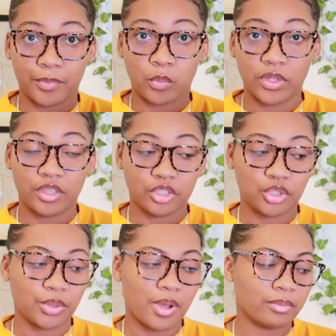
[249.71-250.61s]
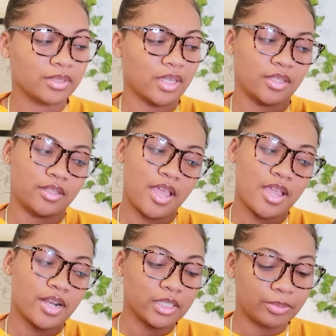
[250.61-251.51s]
with the shoe, I was like,
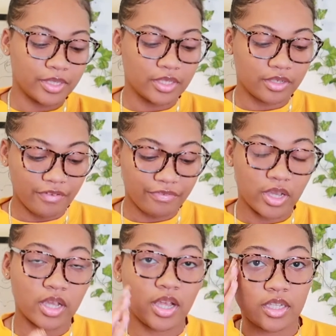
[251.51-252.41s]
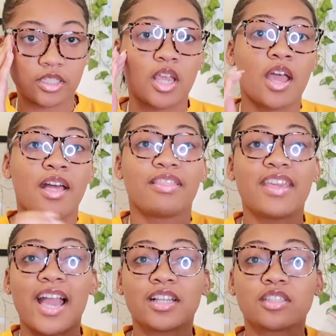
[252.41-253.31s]
dang, that's pretty different. Cause
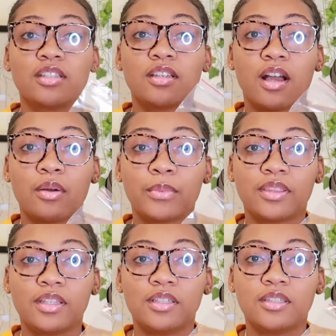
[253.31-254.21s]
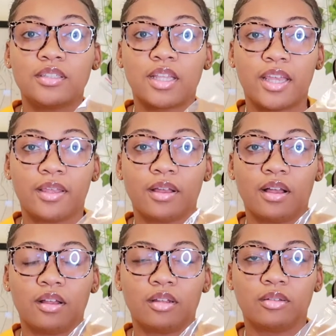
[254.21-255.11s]
they actually come with these like
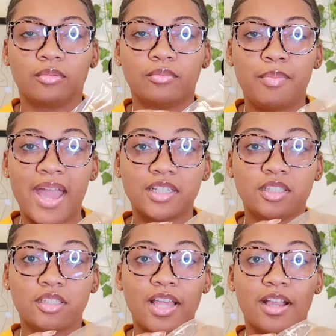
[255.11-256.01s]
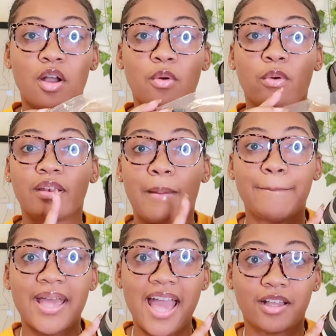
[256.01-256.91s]
patches that go on the
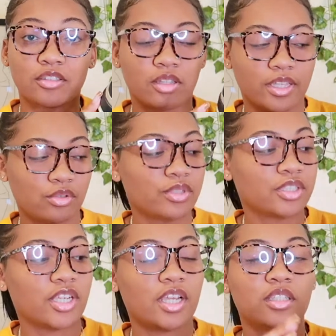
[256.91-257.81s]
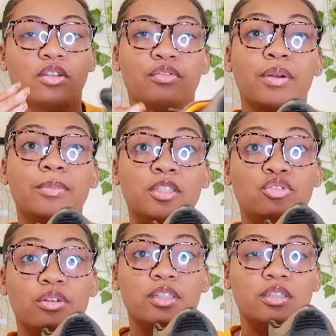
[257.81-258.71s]
back. So like you could change. So from the
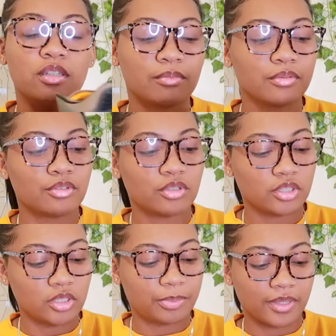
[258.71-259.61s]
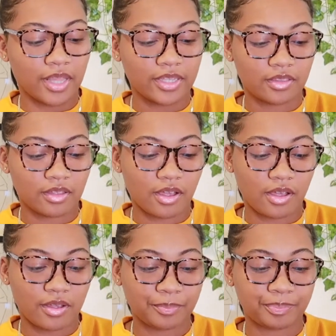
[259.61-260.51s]
Jordan symbol, you could just put like
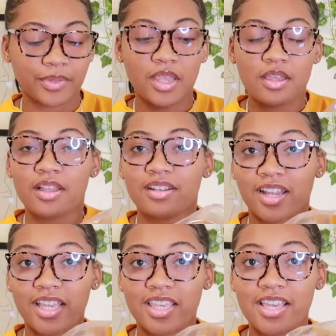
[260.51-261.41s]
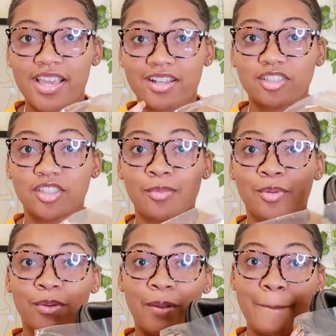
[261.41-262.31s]
the Nike Air
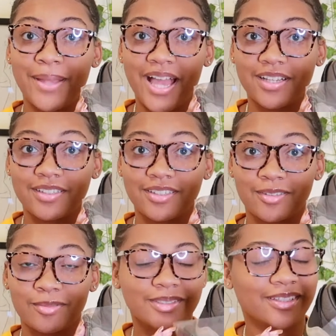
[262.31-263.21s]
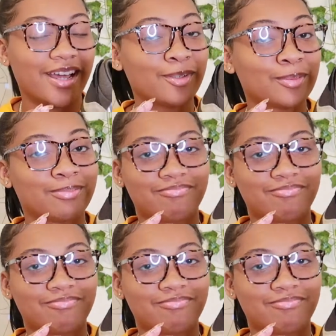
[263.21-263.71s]
symbol on the back of them. So that was